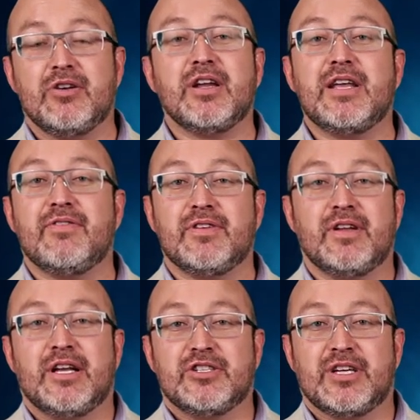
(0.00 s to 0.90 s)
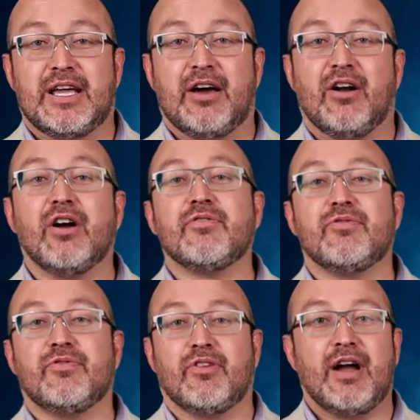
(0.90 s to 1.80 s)
you can even check out our
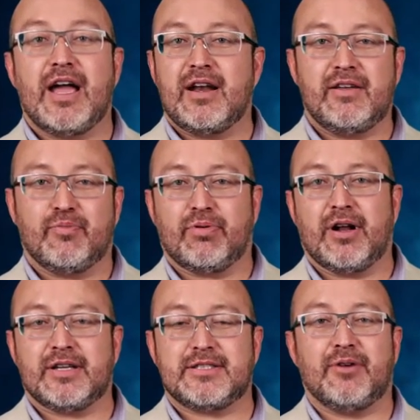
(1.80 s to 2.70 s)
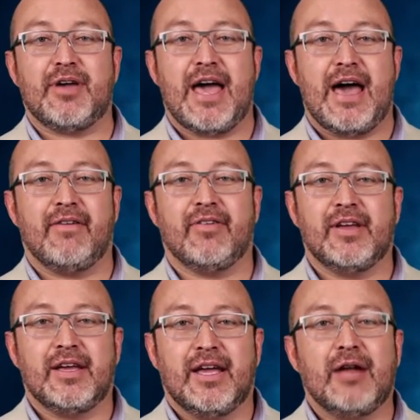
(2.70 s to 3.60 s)
variety of products that we have,
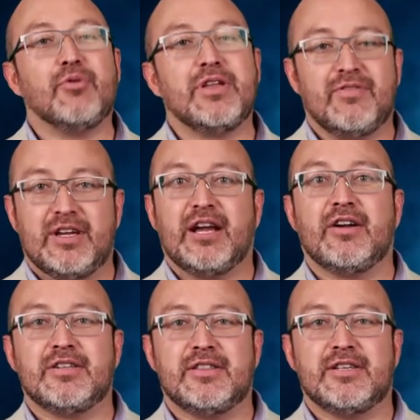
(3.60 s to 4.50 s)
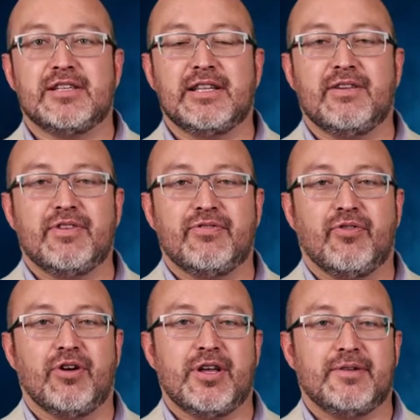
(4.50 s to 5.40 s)
and we'll even guarantee the delivery
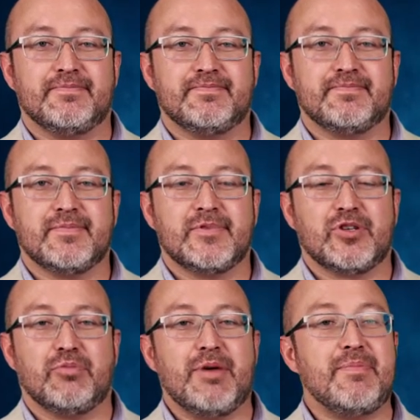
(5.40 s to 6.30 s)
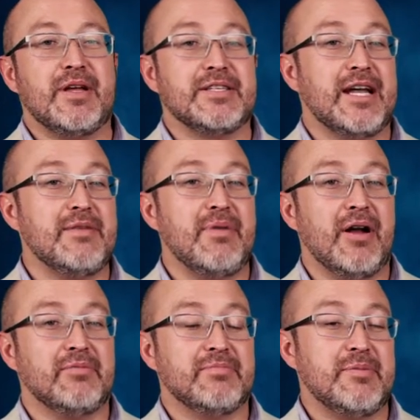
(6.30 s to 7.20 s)
for you. So maybe a teddy
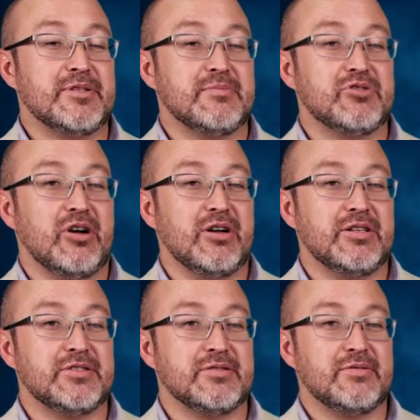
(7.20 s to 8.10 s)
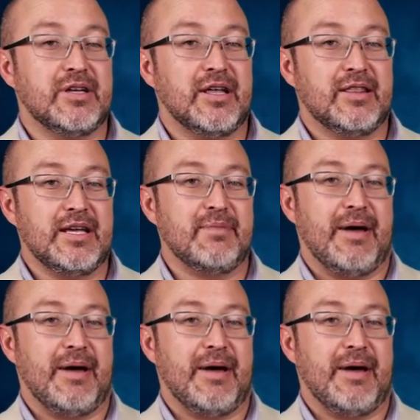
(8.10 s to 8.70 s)
bear, maybe some chocolates. Think